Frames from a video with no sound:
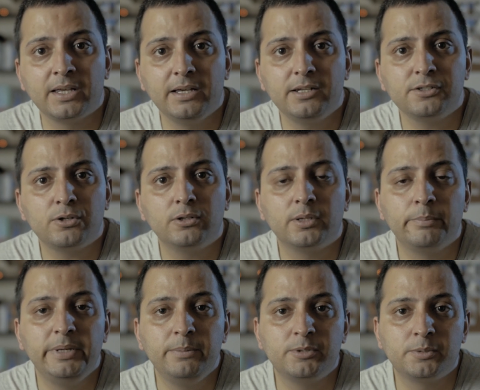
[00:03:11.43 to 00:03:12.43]
It is called a
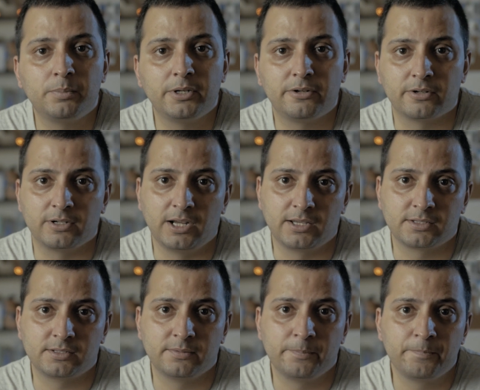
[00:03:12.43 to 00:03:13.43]
beam splitter
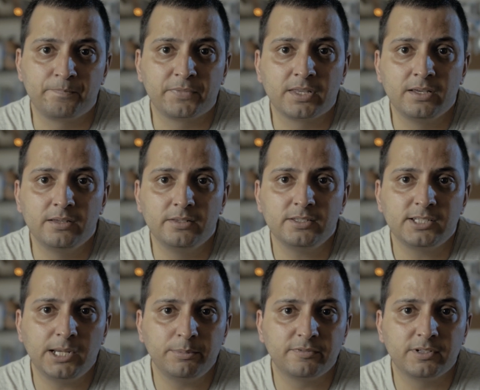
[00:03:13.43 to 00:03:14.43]
glass. This
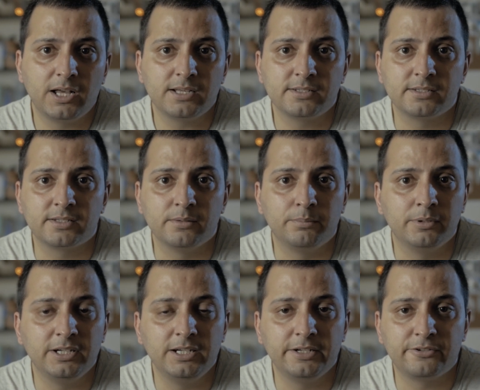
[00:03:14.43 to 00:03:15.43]
type of glass is
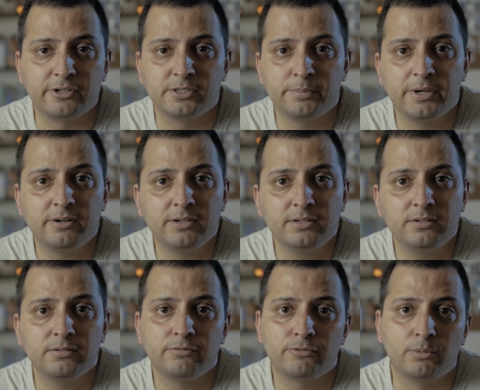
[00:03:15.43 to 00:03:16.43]
completely transparent
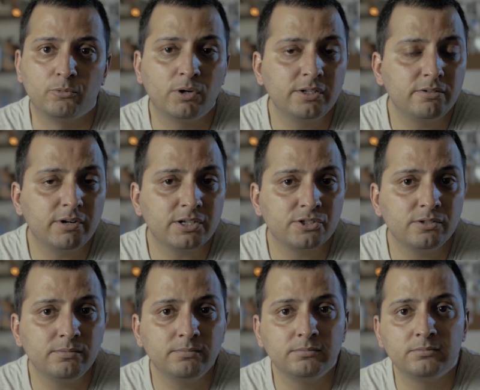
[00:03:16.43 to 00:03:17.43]
from one direction,